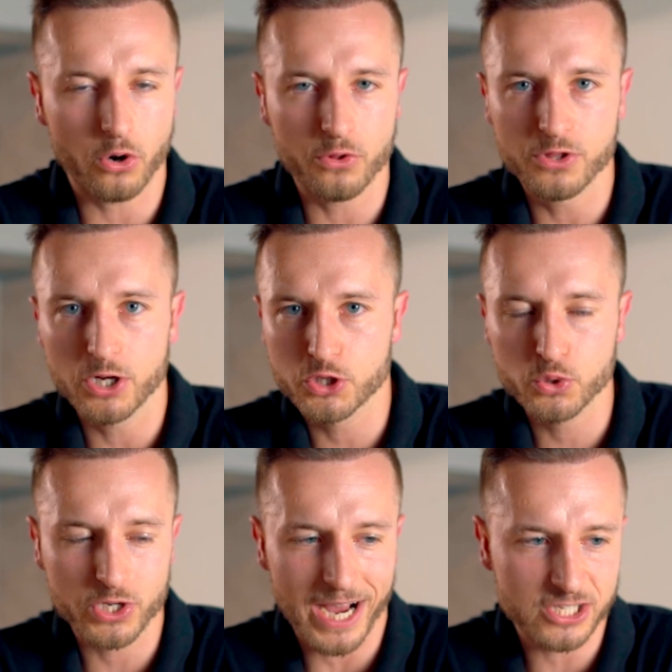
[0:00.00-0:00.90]
on the
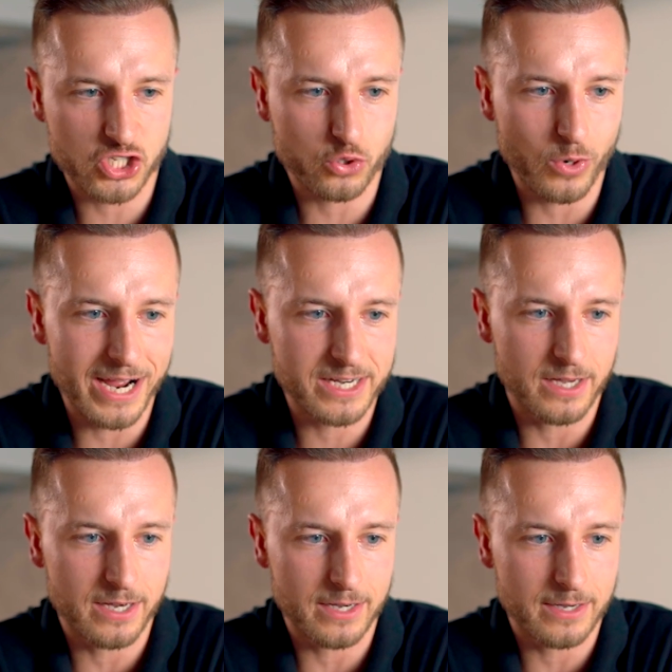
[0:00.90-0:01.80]

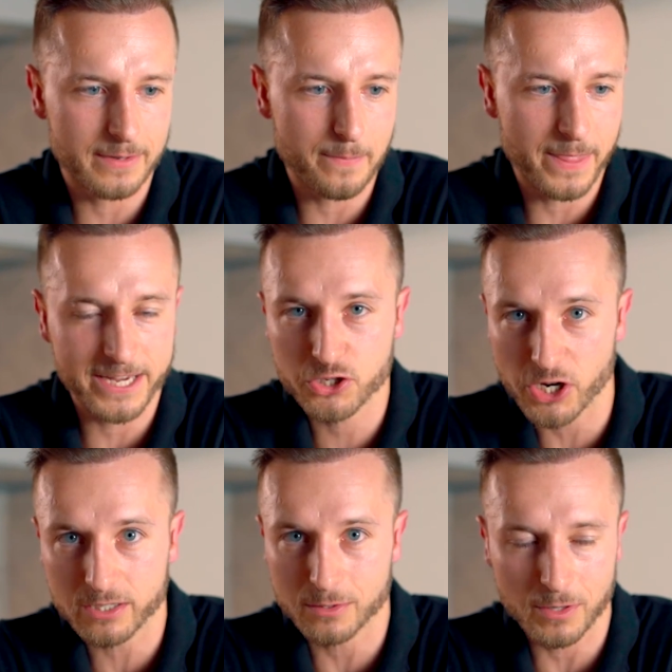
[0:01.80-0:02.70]
Dutasteride
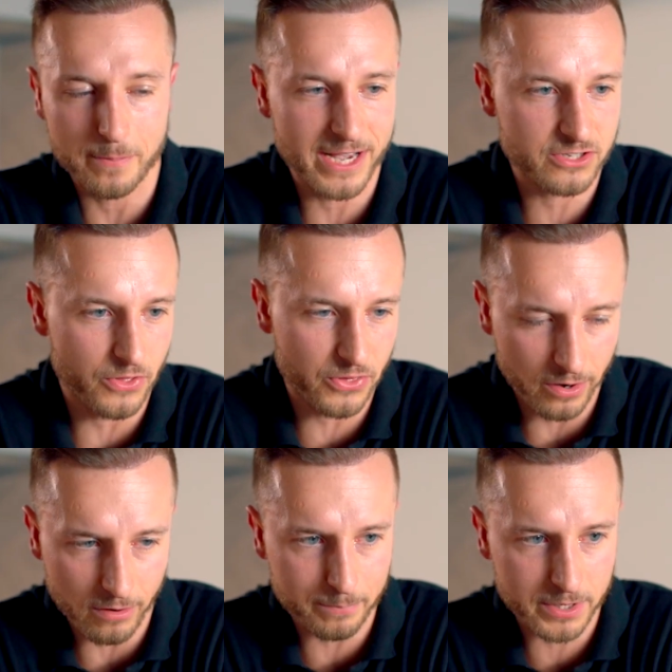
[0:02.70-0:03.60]
injectable
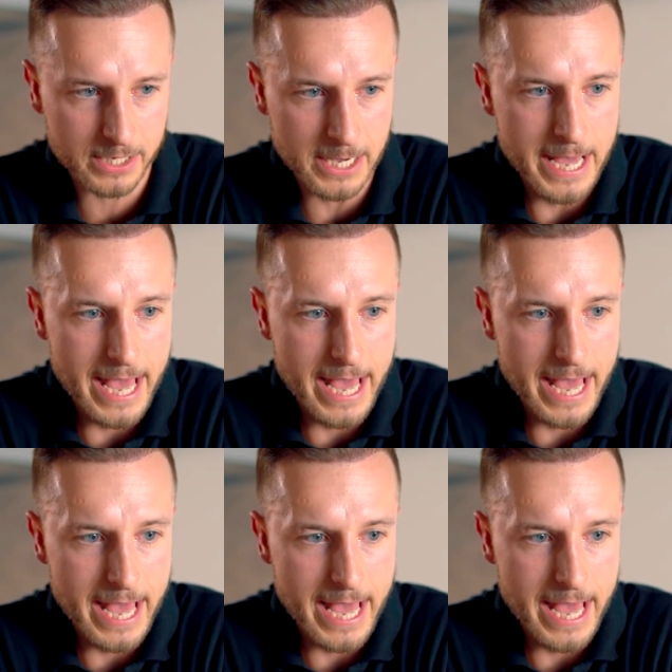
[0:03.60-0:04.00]
mesotherapy.